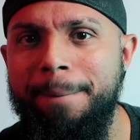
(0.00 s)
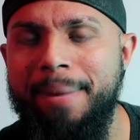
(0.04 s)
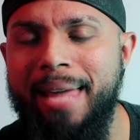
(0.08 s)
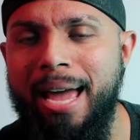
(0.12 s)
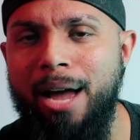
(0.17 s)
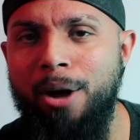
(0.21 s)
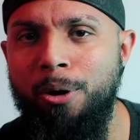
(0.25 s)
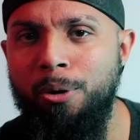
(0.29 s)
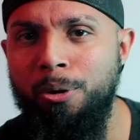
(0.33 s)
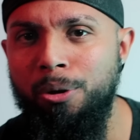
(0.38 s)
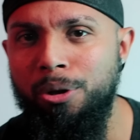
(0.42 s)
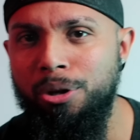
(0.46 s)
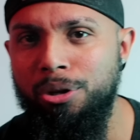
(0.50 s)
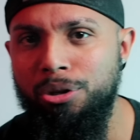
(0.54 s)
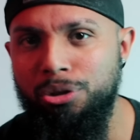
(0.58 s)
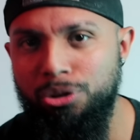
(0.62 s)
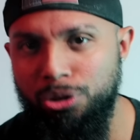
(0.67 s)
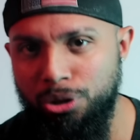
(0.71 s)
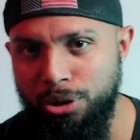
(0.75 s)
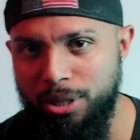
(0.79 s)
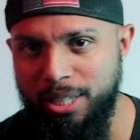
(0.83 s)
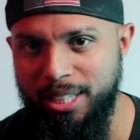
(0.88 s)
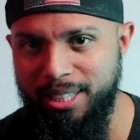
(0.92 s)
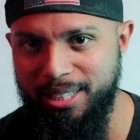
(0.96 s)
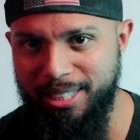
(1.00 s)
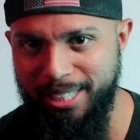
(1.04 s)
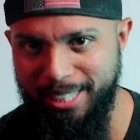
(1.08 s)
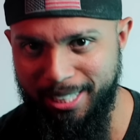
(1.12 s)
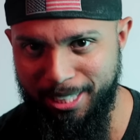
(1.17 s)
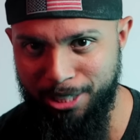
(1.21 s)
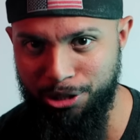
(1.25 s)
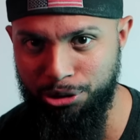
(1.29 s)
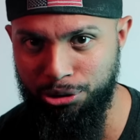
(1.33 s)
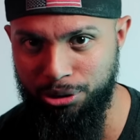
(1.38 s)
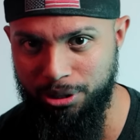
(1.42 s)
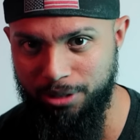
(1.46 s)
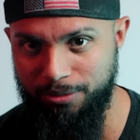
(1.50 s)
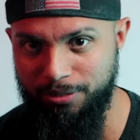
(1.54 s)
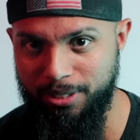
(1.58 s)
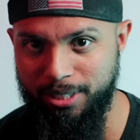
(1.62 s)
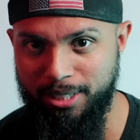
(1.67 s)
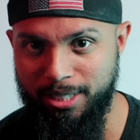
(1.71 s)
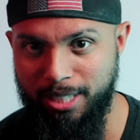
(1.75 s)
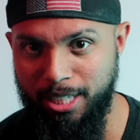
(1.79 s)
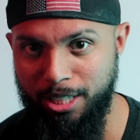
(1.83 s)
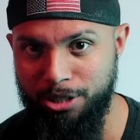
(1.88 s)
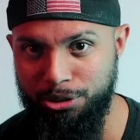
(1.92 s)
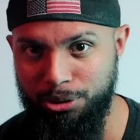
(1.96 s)
Now, look at the history of
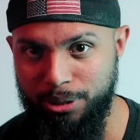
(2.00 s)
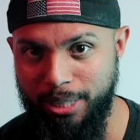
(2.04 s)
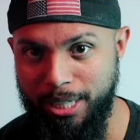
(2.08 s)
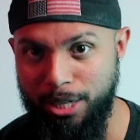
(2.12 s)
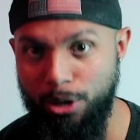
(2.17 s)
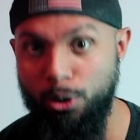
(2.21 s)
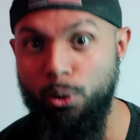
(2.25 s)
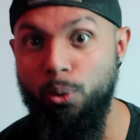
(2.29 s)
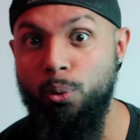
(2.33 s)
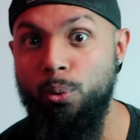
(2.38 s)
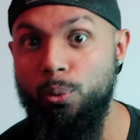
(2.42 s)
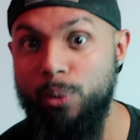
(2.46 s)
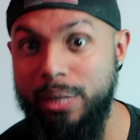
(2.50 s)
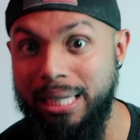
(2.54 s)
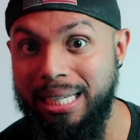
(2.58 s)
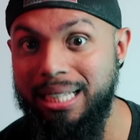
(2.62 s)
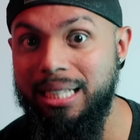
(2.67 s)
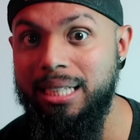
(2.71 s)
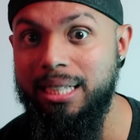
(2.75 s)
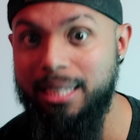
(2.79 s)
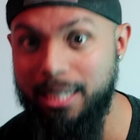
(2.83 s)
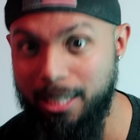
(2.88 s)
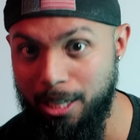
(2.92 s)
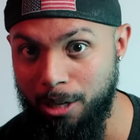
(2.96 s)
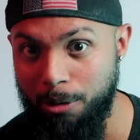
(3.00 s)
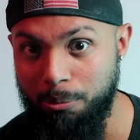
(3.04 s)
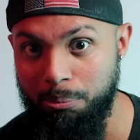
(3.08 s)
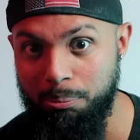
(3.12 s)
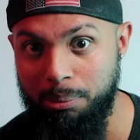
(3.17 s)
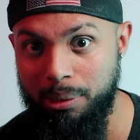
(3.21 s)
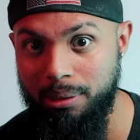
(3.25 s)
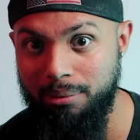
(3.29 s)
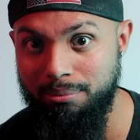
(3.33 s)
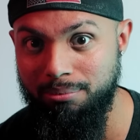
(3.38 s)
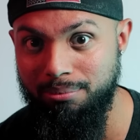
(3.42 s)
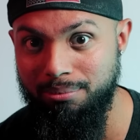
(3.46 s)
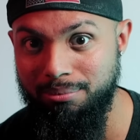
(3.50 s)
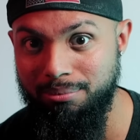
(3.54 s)
this country and who needed help.